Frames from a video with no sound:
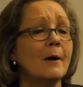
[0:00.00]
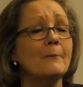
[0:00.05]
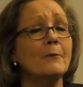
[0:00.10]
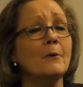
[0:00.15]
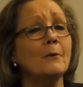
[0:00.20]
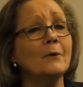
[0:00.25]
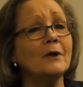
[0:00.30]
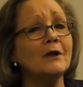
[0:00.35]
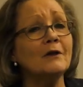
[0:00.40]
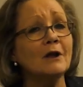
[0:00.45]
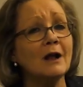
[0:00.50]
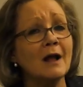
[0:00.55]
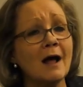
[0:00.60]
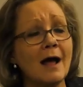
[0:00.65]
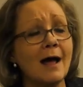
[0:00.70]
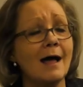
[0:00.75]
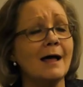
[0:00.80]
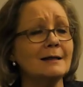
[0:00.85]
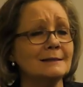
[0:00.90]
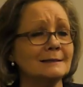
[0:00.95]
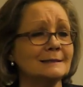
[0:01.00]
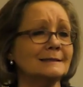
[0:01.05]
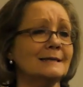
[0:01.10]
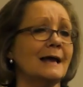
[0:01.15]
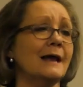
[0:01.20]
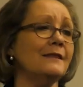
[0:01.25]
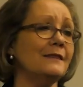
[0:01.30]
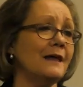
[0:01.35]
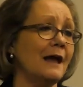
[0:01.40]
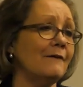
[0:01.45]
But we can't
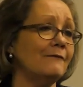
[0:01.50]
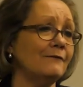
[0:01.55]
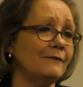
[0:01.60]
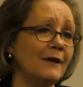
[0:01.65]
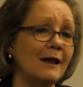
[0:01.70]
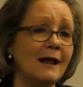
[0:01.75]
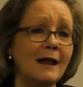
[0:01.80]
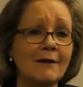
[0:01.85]
say that for